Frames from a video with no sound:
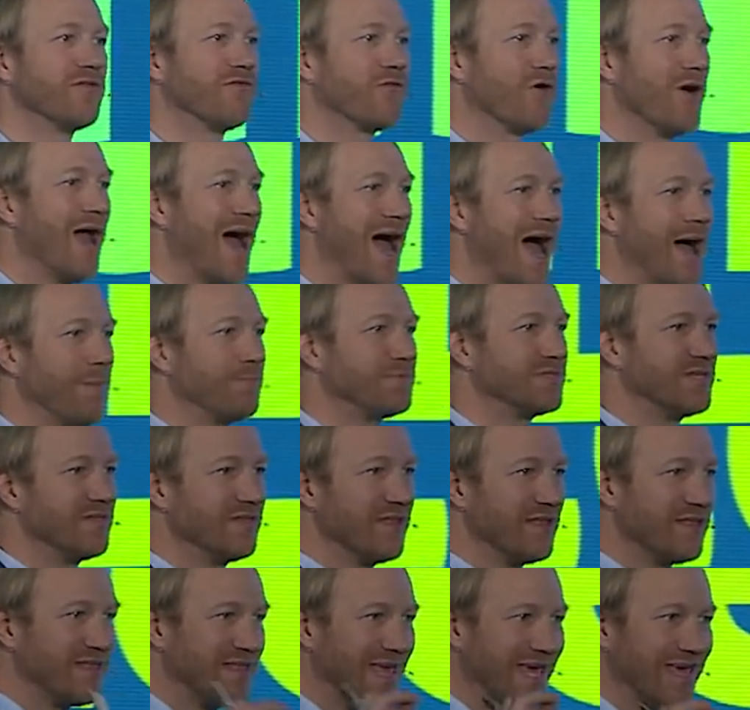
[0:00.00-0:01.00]
for apps, and
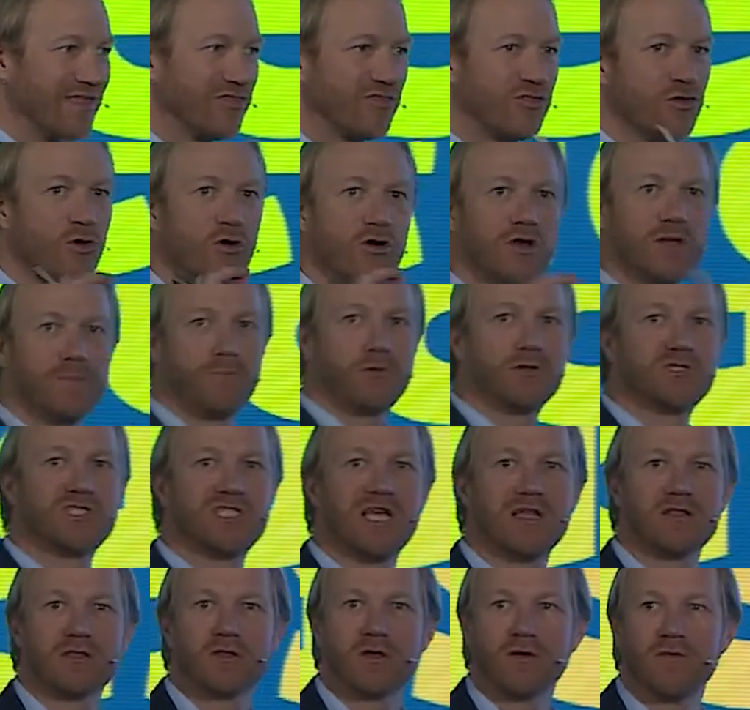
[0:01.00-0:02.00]
they take
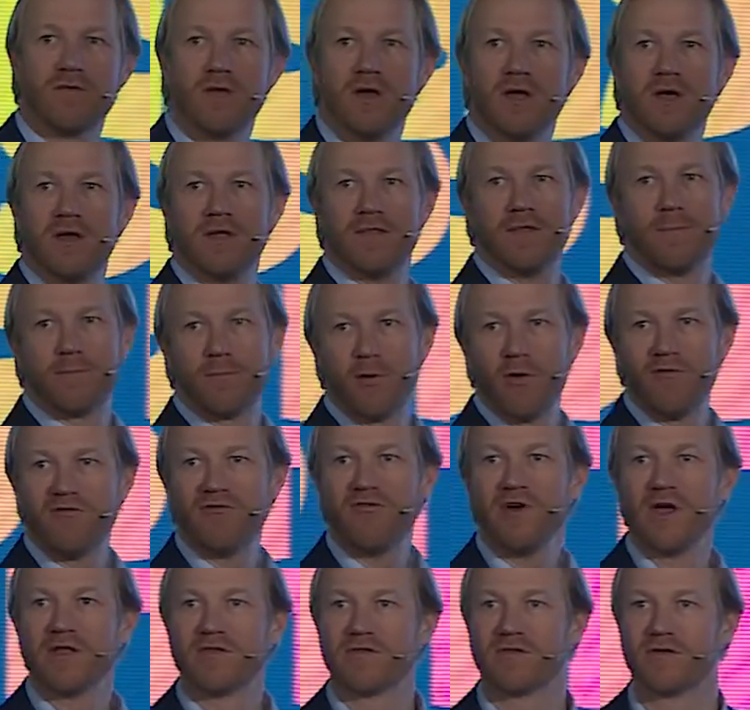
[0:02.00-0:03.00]
30% of the
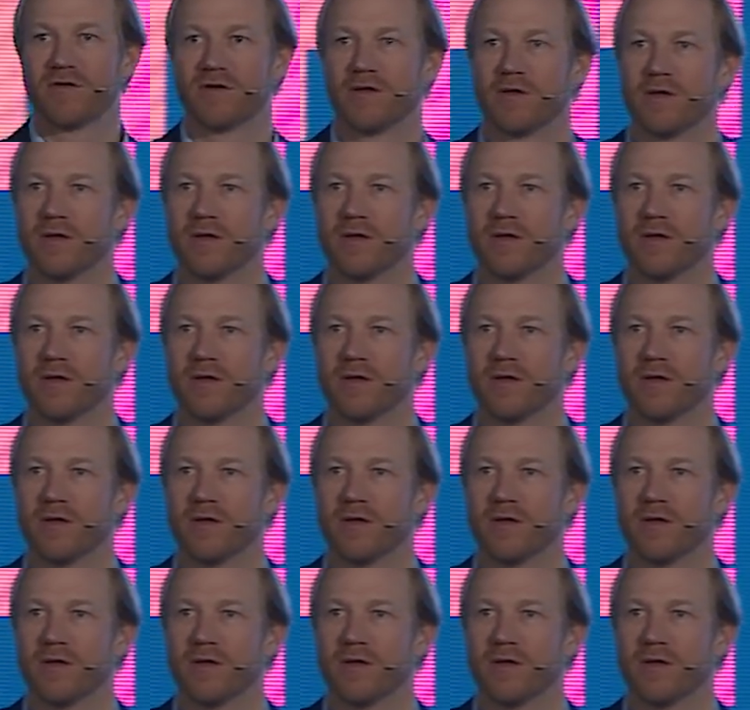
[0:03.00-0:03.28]
profit.